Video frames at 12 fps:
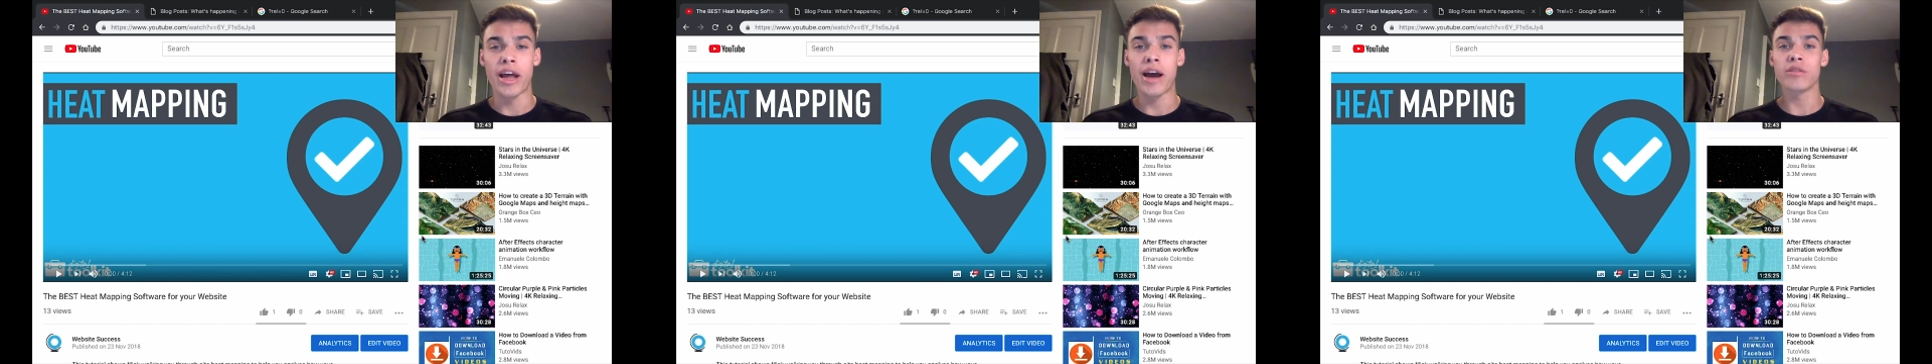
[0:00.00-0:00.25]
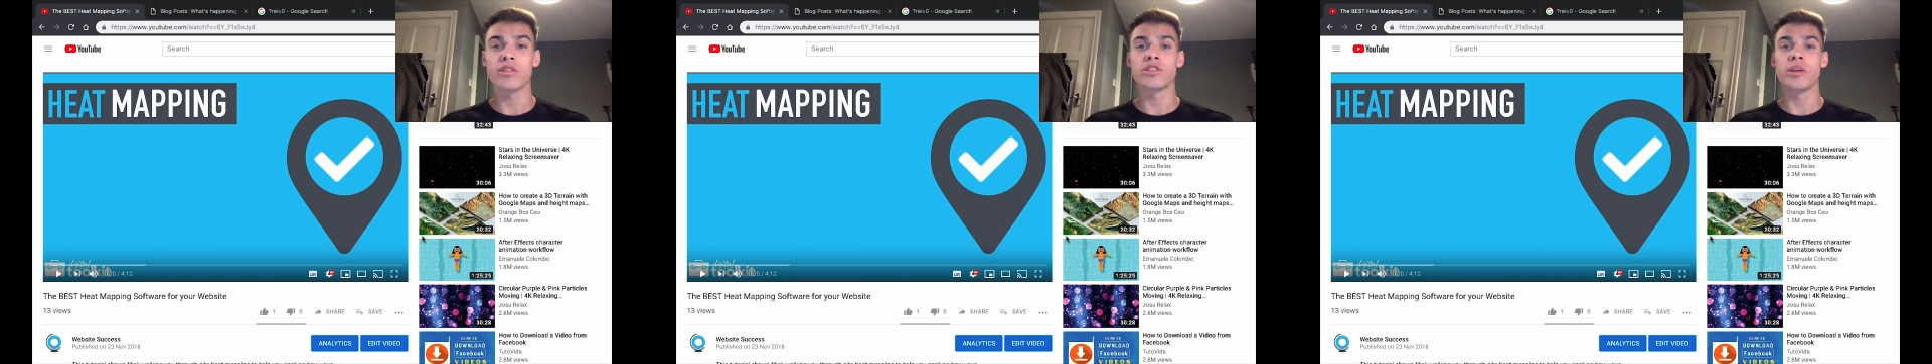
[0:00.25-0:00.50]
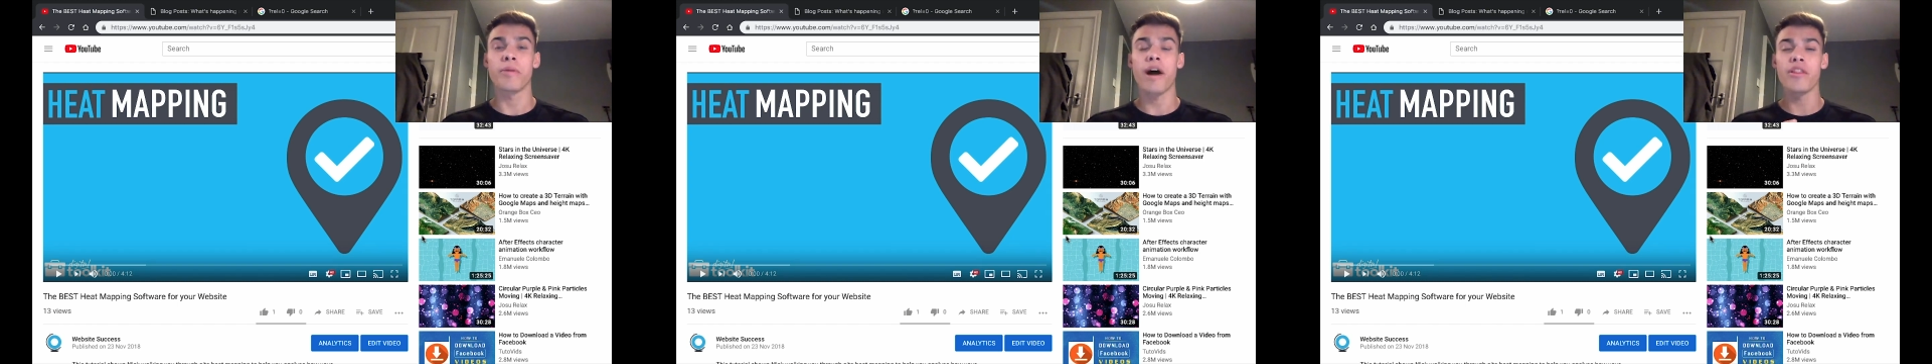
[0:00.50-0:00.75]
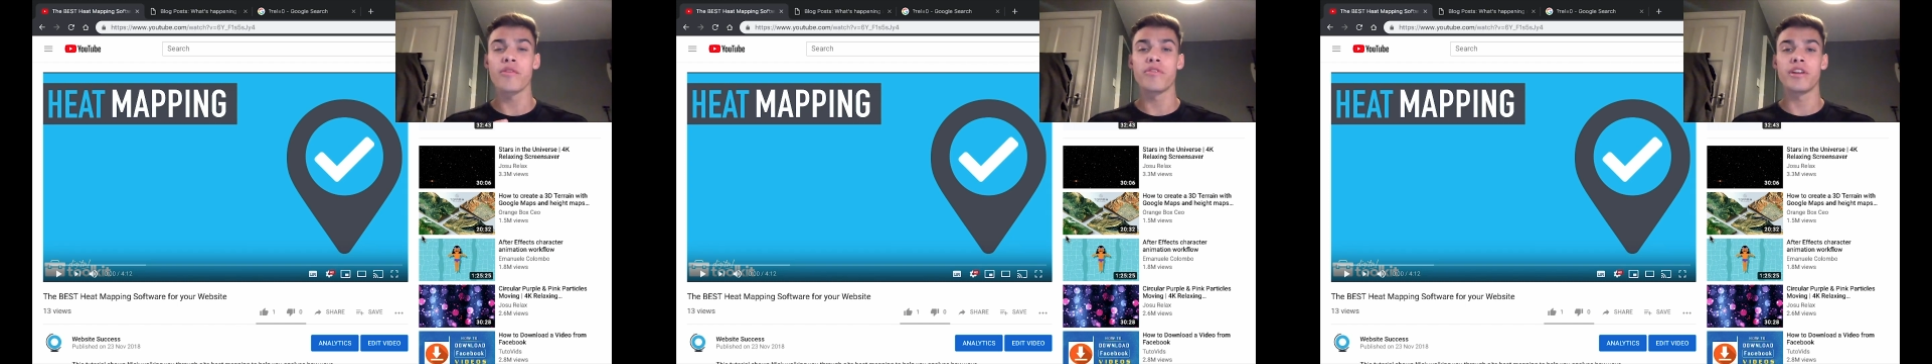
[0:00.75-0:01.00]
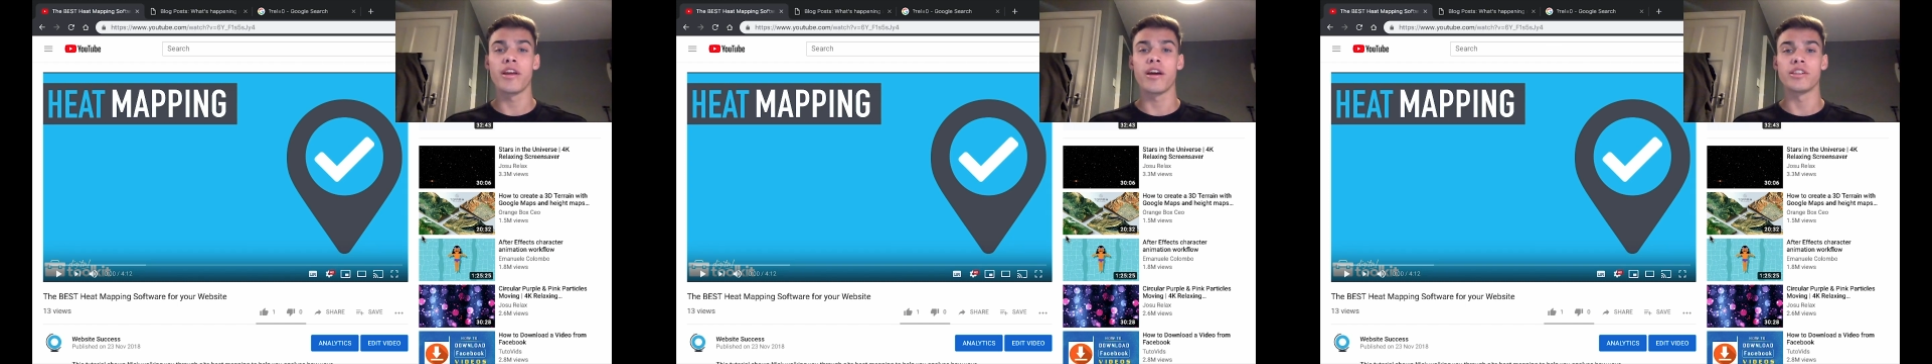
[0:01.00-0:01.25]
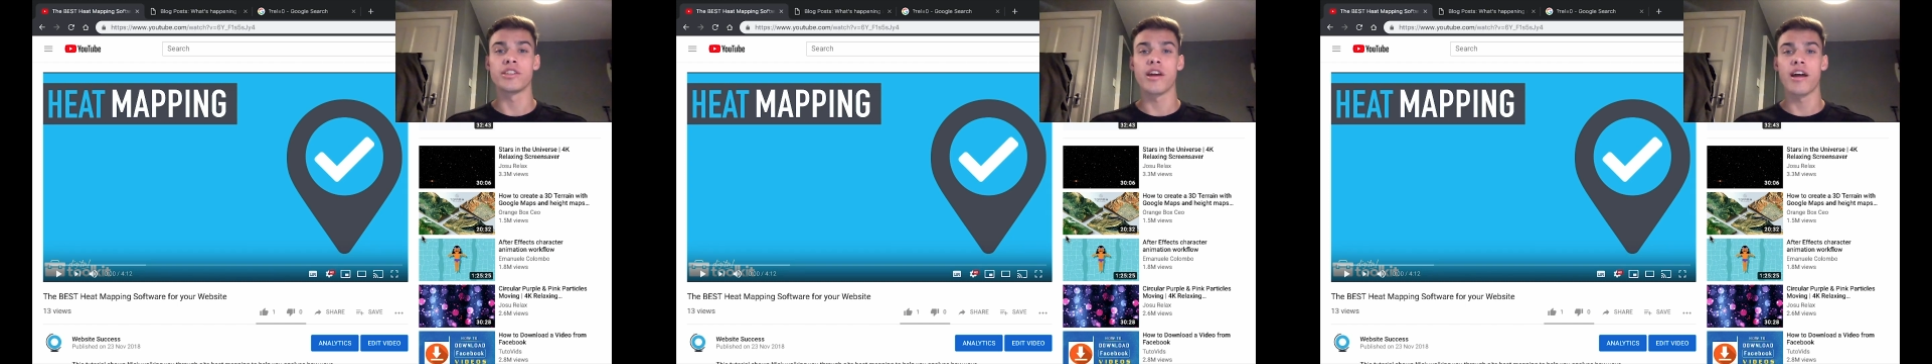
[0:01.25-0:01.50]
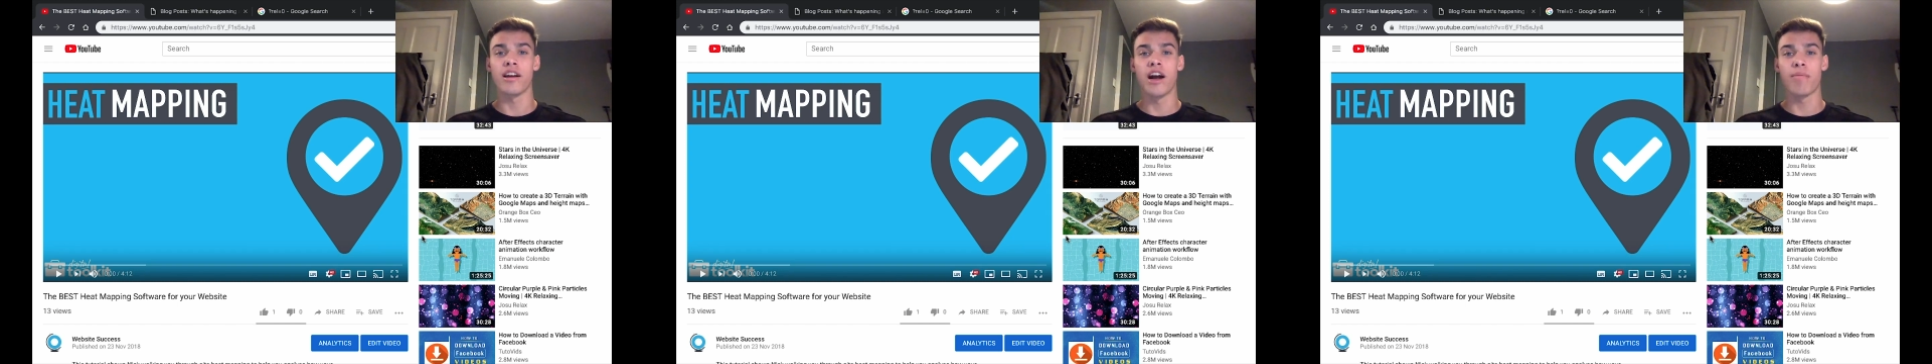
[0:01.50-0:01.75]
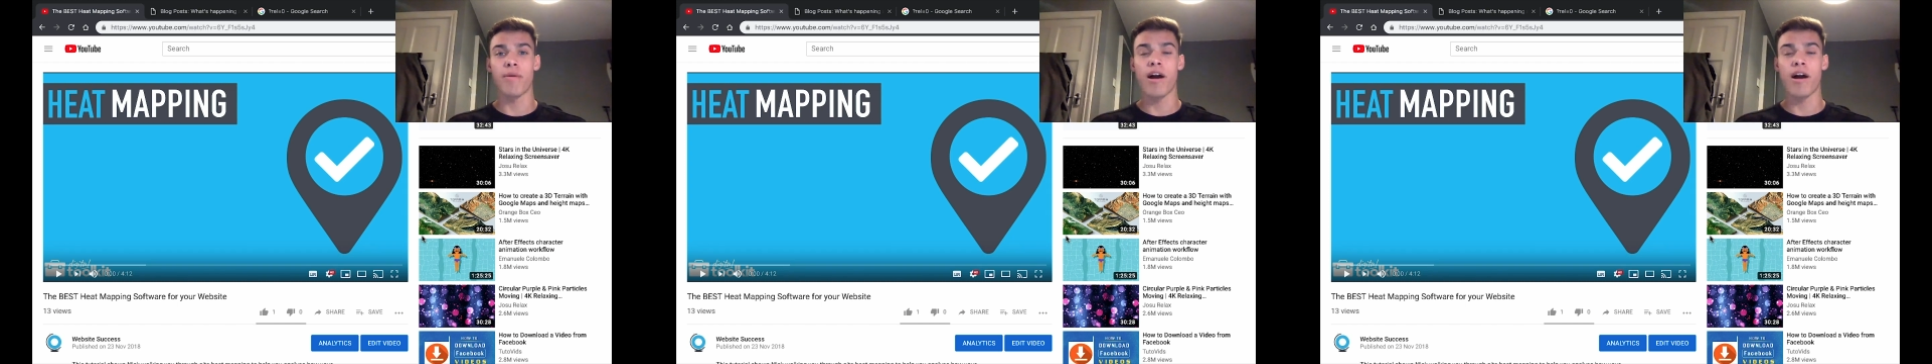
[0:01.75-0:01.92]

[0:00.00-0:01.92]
how to stop other videos showing up